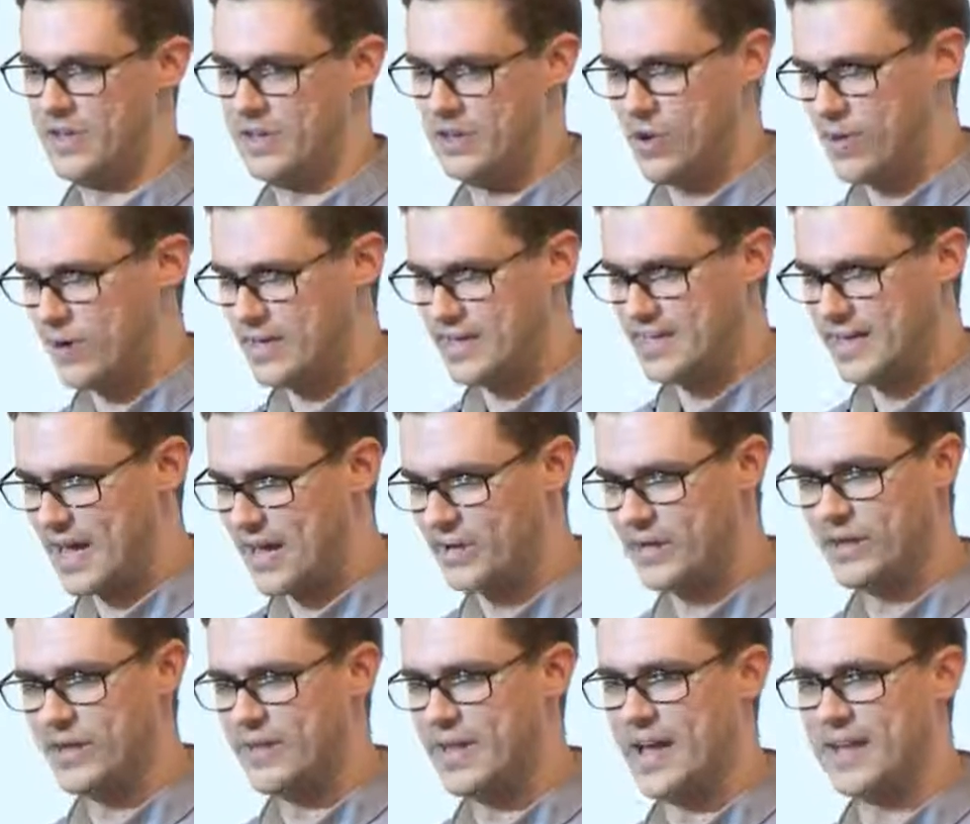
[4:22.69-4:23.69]
and you don't want to
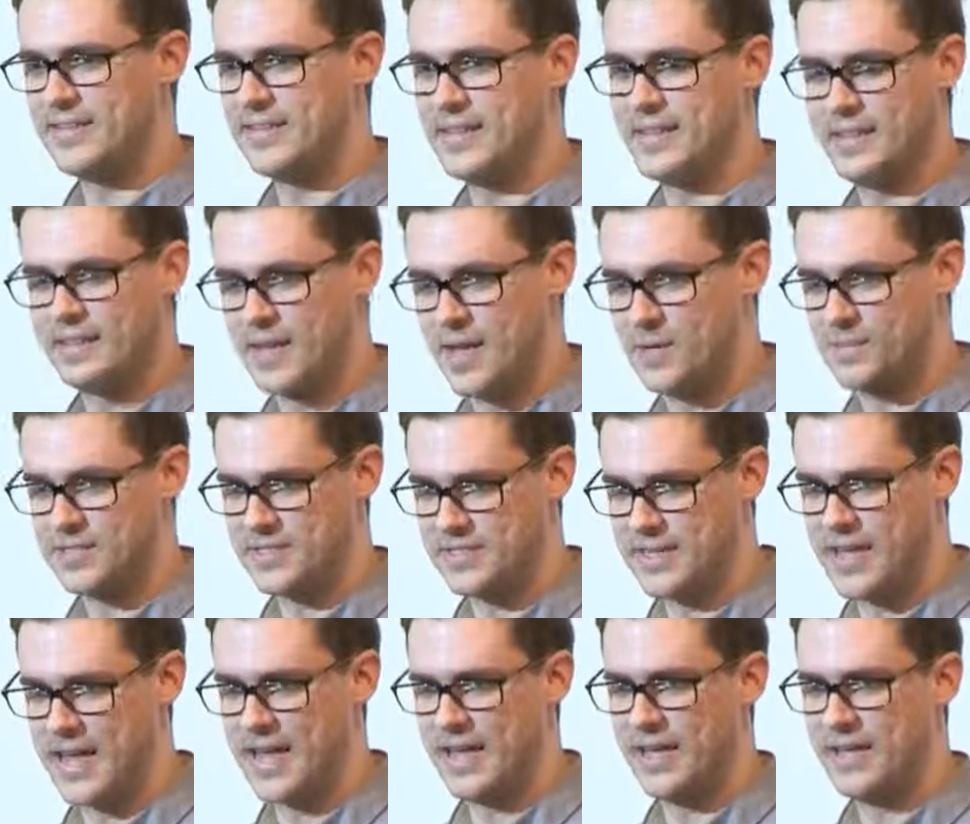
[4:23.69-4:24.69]
download that 10
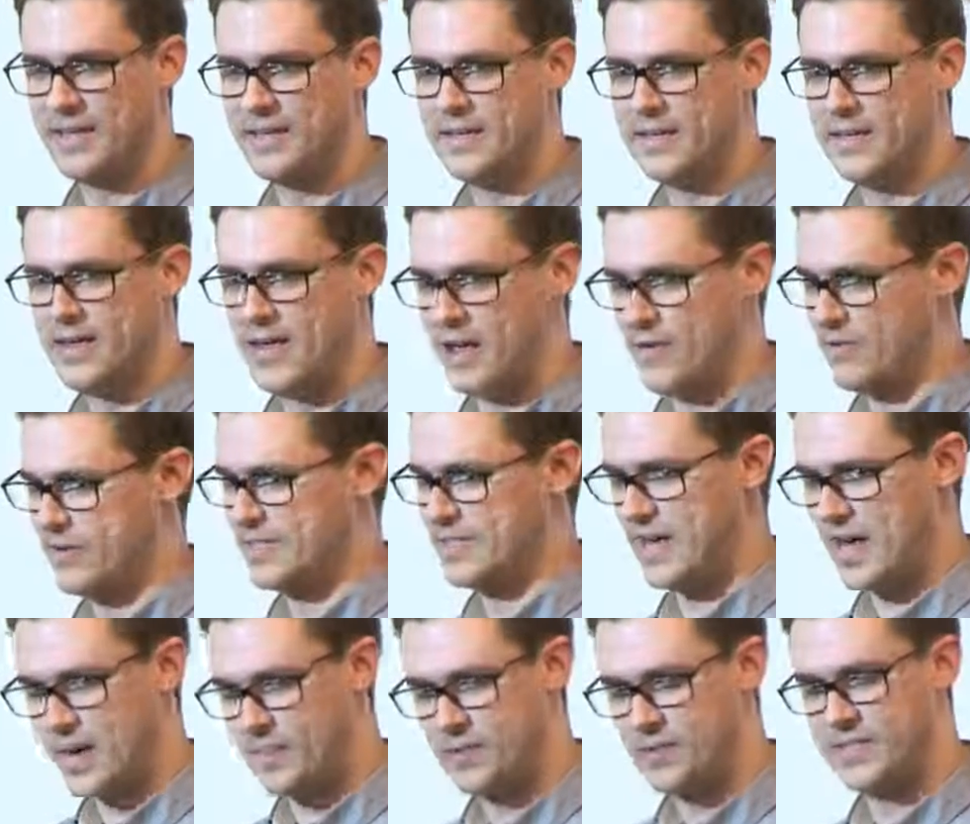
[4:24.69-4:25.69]
times a day
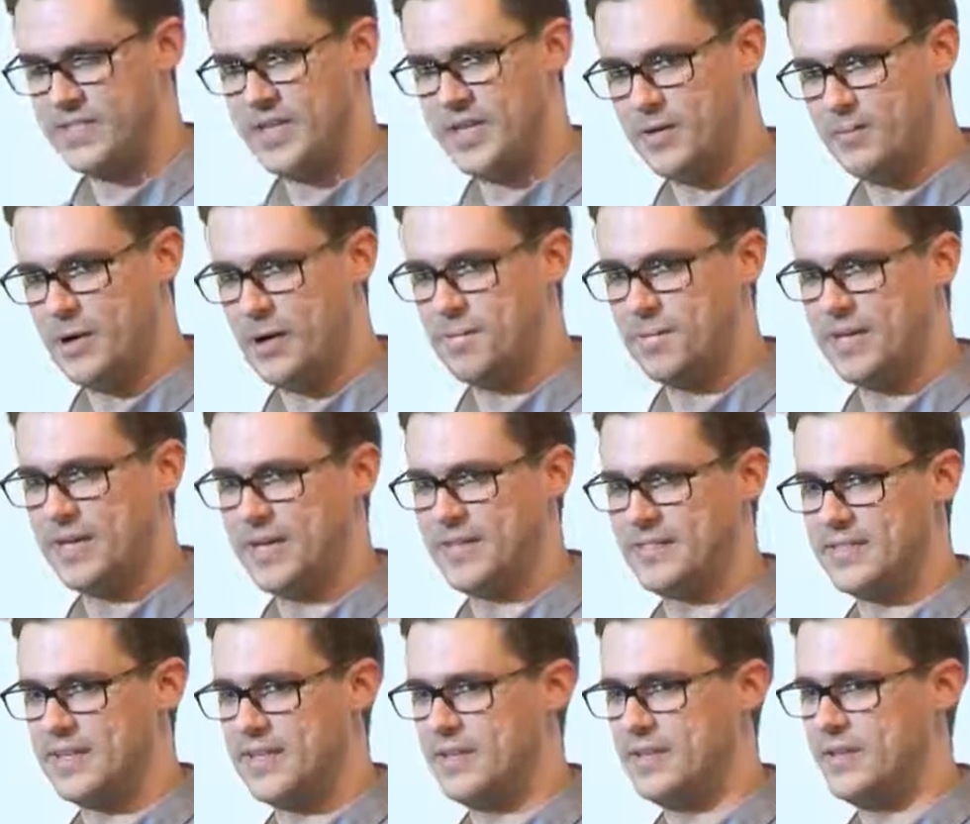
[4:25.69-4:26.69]
every time your team
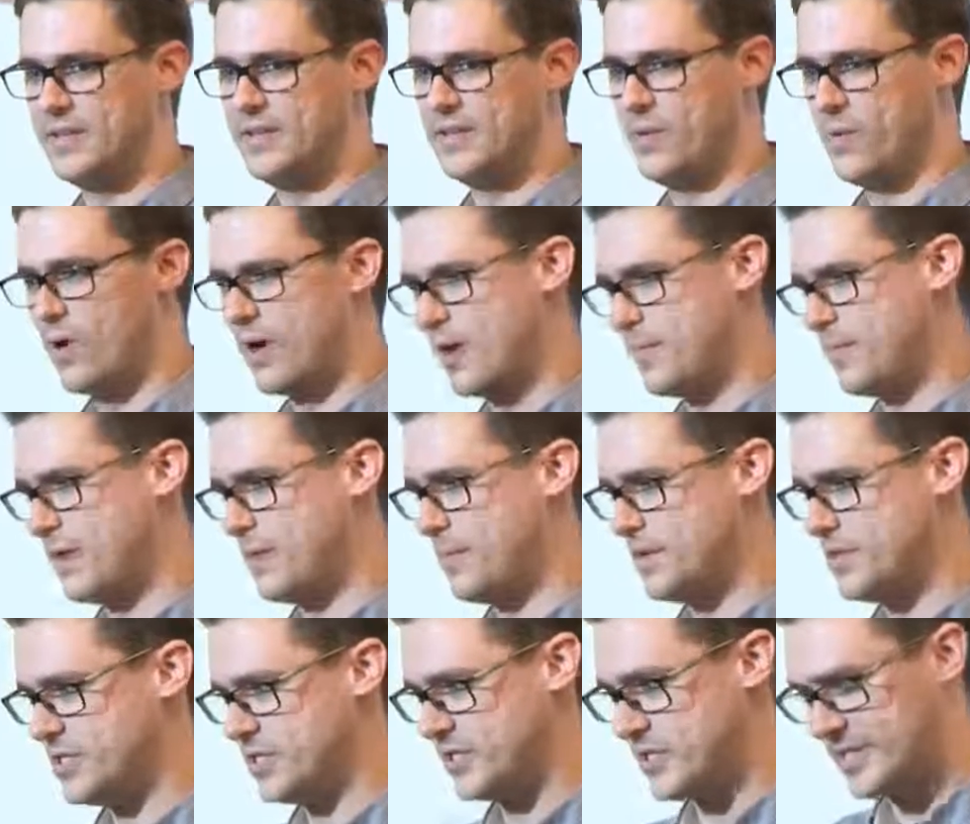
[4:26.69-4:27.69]
updates it, you want to
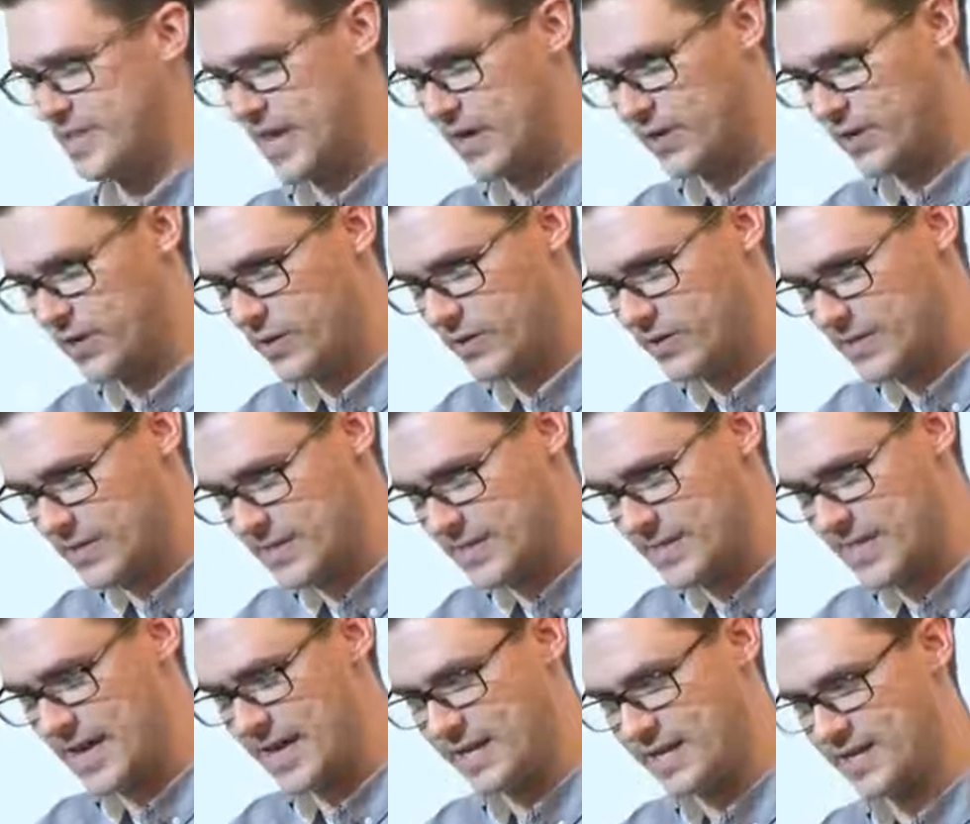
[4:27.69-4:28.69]
maybe just download
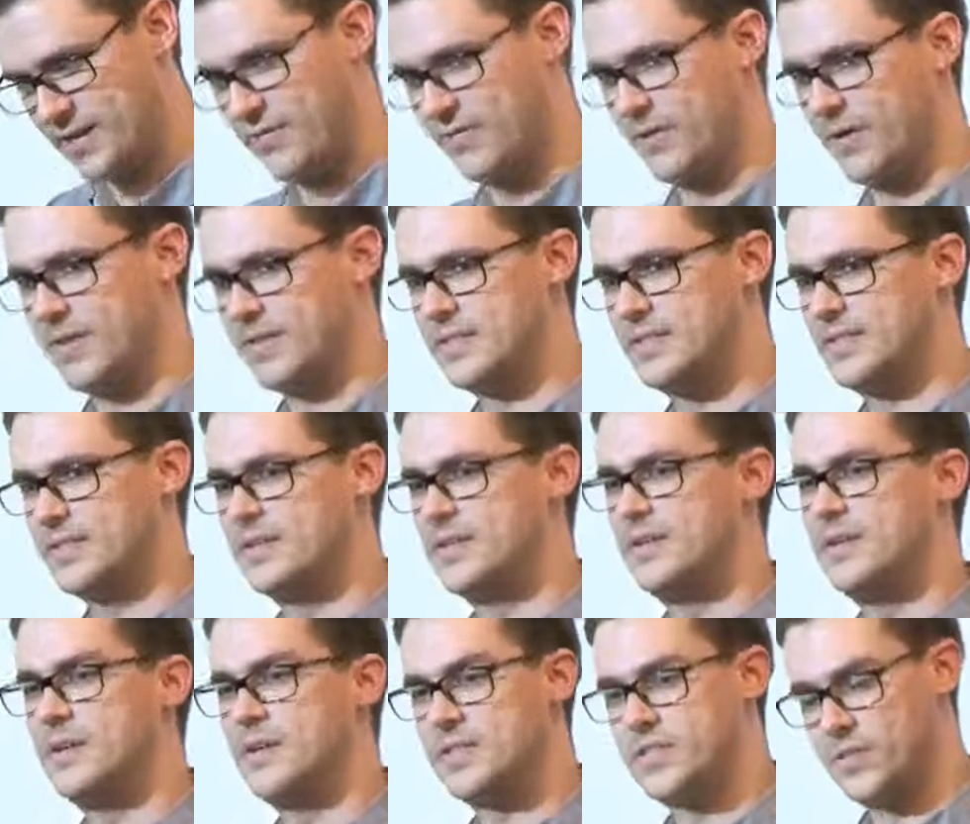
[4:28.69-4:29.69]
the slight
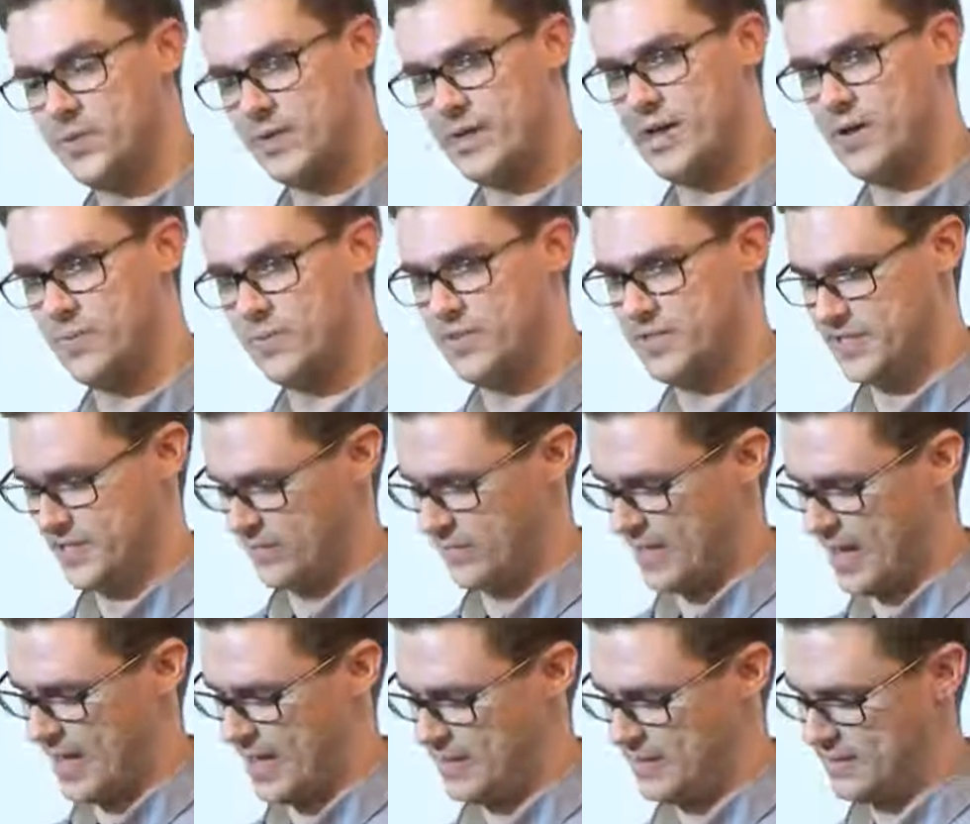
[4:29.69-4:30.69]
difference. So Git will
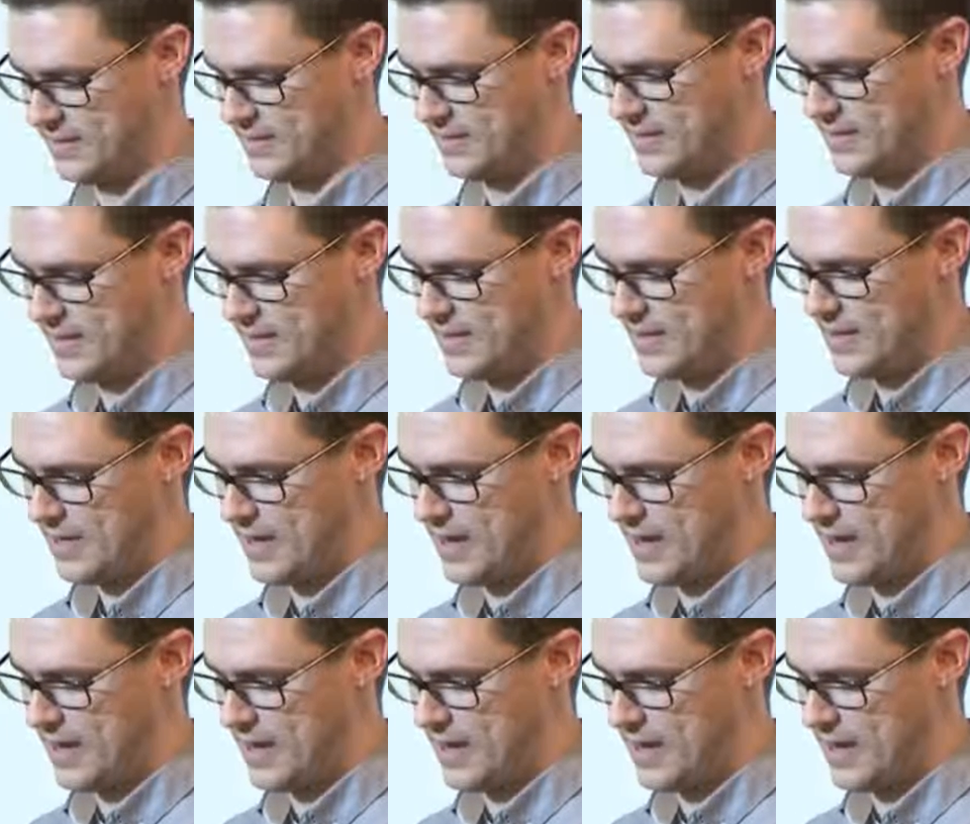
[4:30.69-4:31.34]
do that.